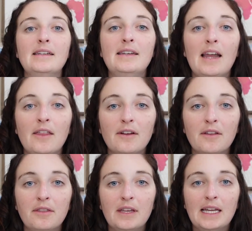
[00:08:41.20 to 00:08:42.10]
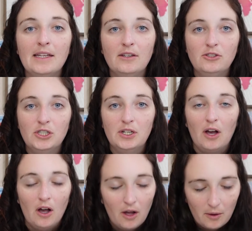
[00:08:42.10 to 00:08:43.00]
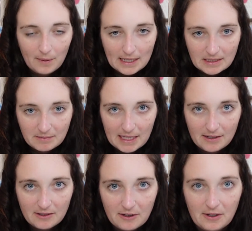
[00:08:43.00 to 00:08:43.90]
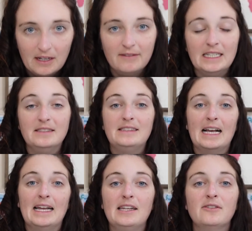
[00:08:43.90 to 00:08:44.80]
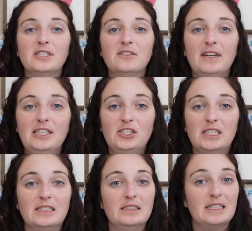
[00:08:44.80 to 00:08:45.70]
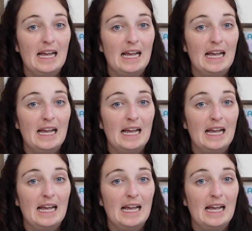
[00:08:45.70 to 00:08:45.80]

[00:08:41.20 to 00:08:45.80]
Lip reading: another thing you should always make note of is dining reservations,